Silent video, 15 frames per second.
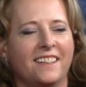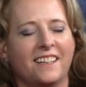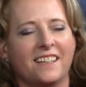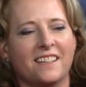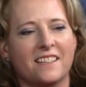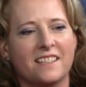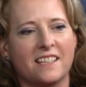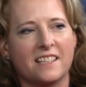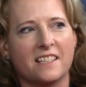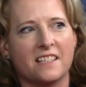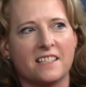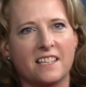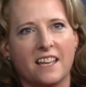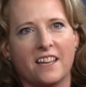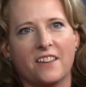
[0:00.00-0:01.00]
uh, seeks
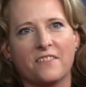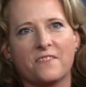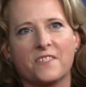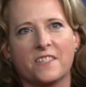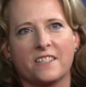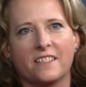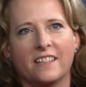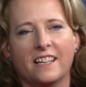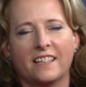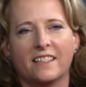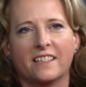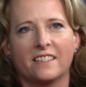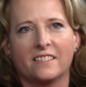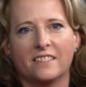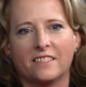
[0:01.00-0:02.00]
and saves,
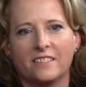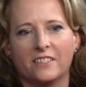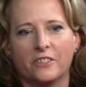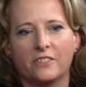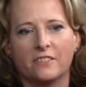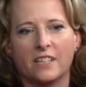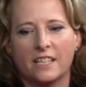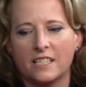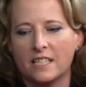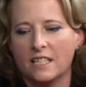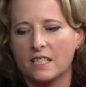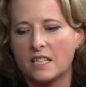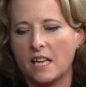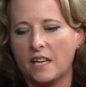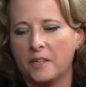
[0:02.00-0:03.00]
like in Luke
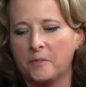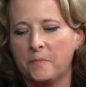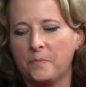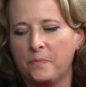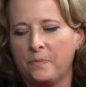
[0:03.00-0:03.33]
19:10